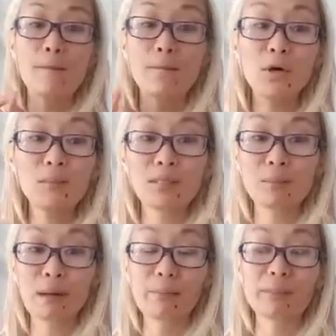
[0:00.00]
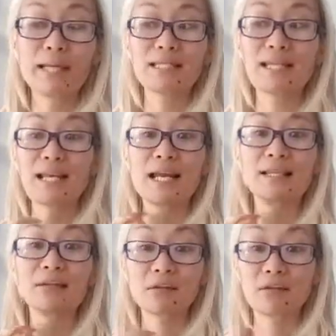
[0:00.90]
put me in my place, and I
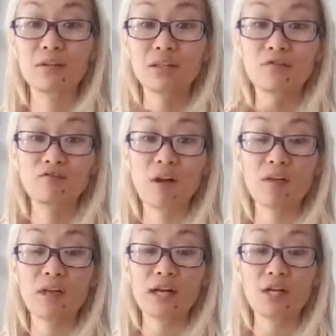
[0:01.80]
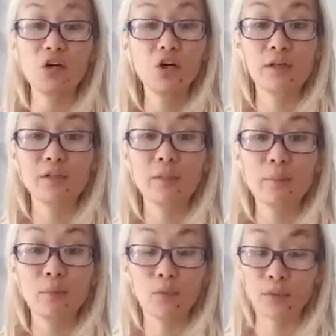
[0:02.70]
literally felt like I
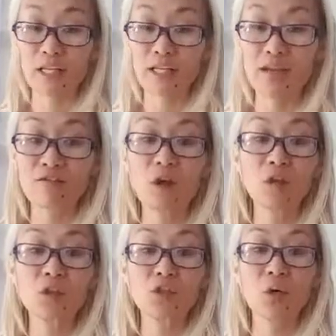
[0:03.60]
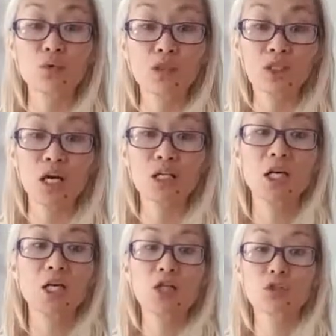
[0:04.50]
couldn't breathe. I felt so
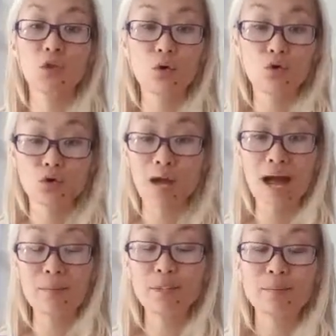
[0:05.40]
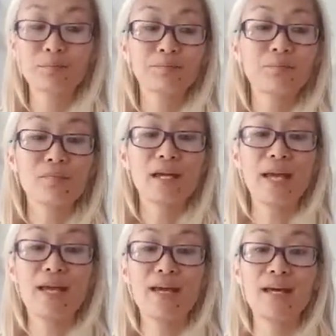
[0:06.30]
stuck, so trapped.
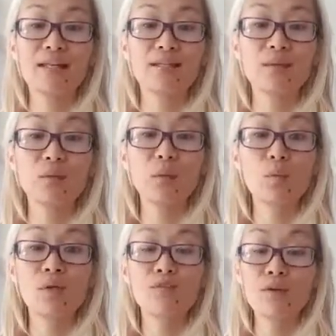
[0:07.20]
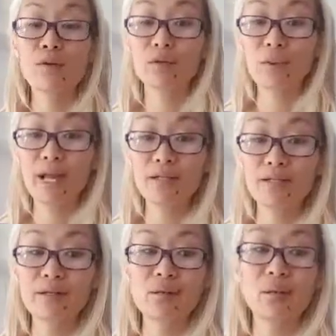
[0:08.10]
And when we feel
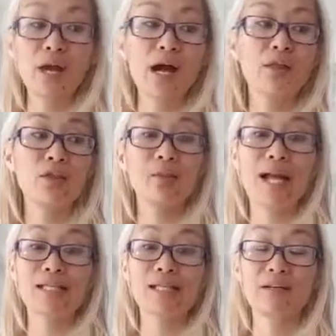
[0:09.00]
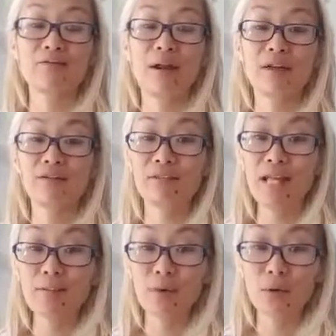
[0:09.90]
threatened, we either react in a fight or
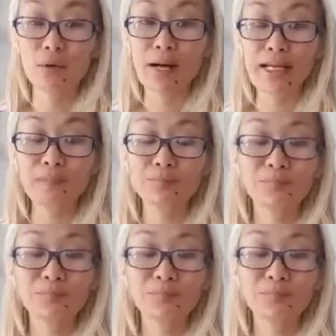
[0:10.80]
flight mode, right?